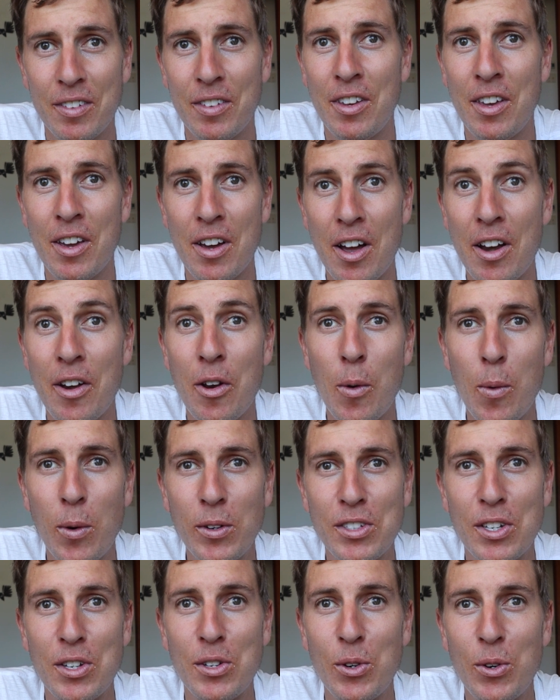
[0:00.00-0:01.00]
yeah, I know
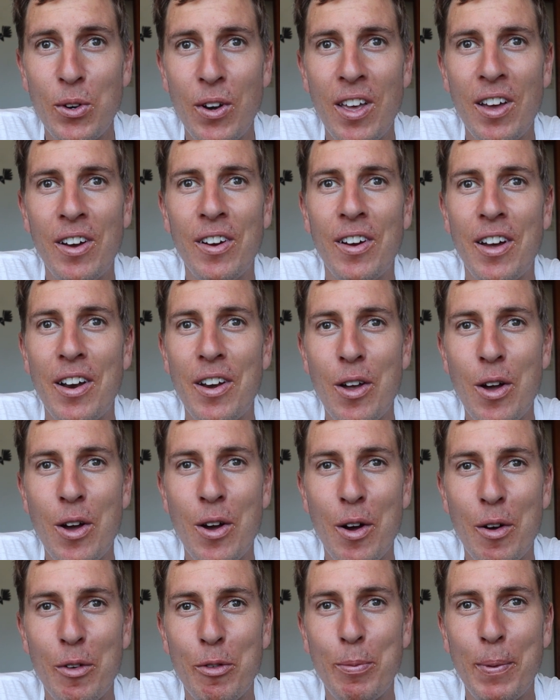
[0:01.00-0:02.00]
what to do now. I know
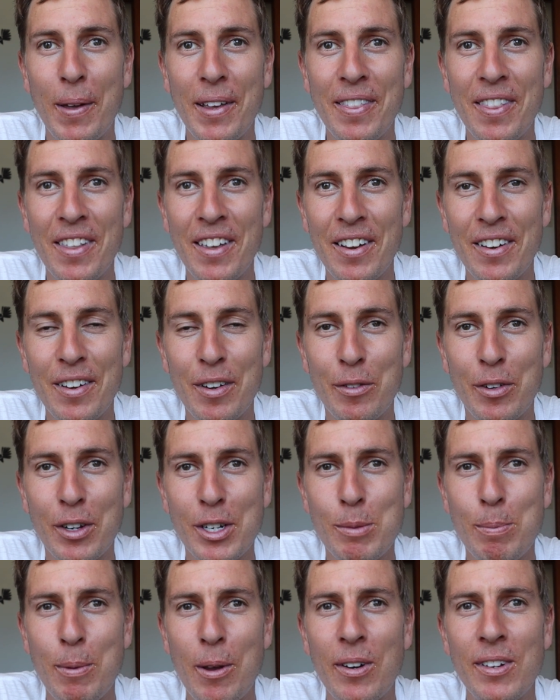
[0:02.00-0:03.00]
I've been there, I've
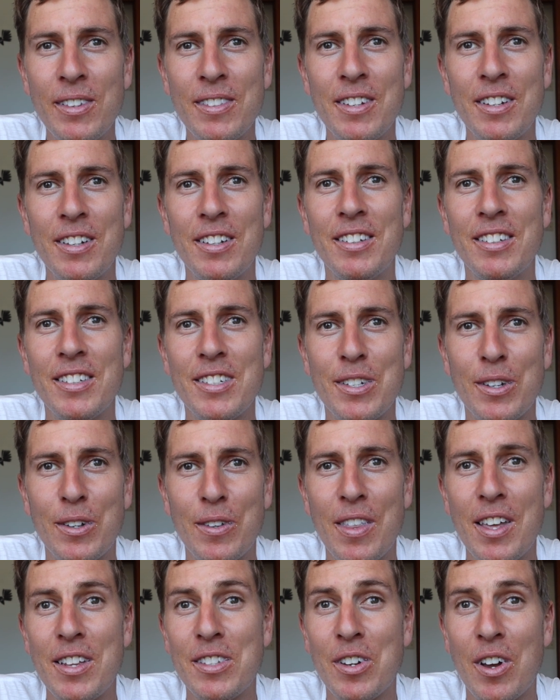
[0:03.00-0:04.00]
experienced it, so
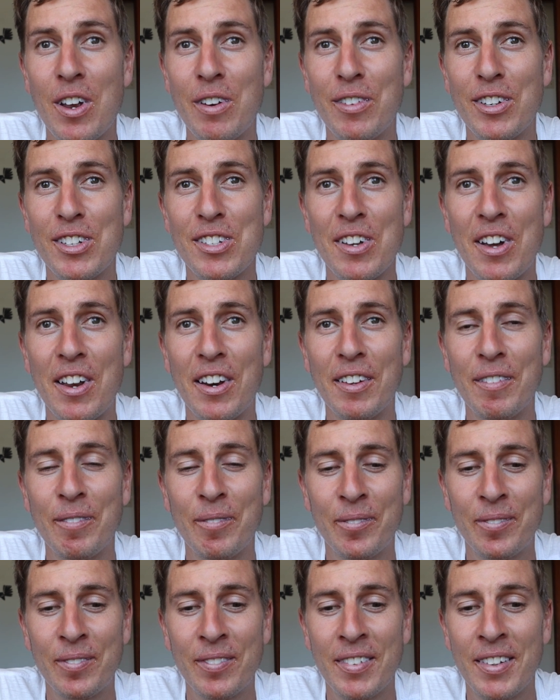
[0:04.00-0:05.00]
that's kind of exciting.
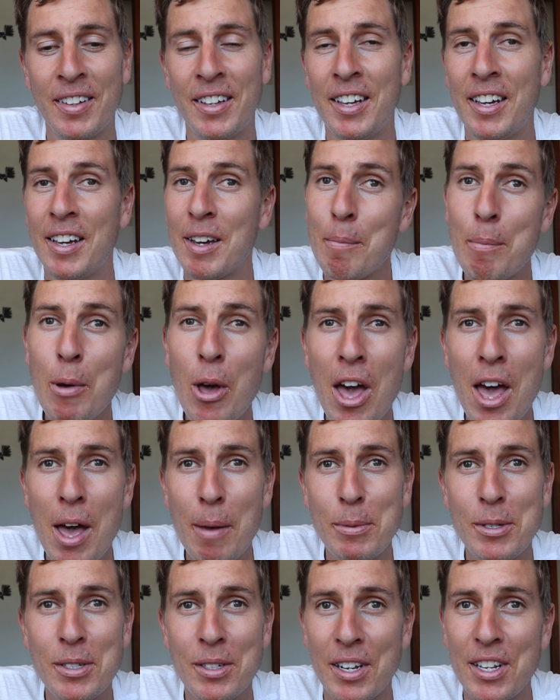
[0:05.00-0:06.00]

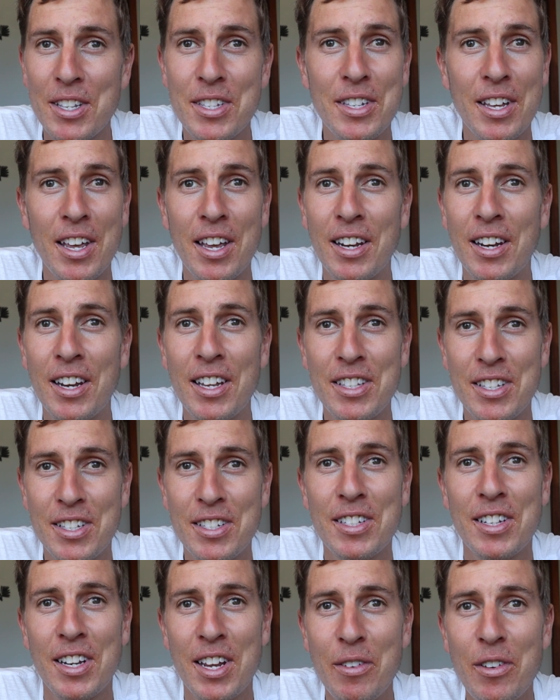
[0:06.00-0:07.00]
Perhaps, let's
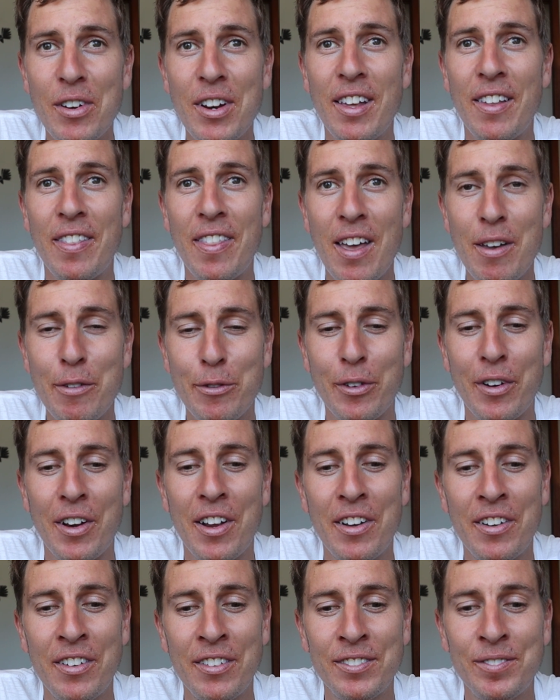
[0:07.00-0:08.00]
leave it at that for
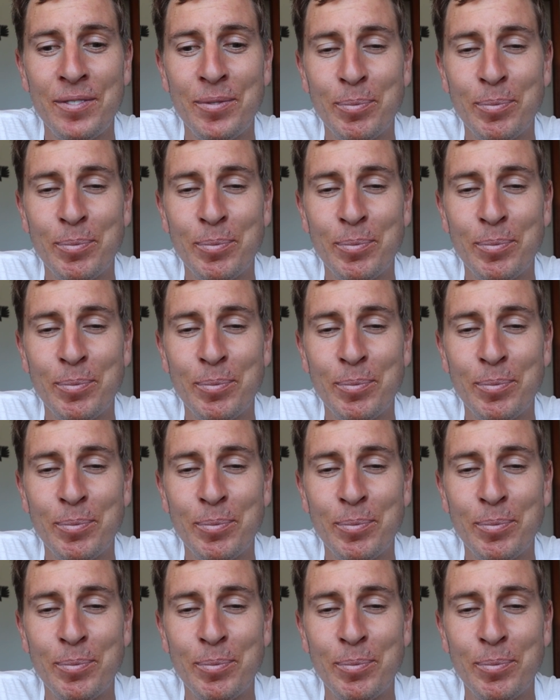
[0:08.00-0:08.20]
now.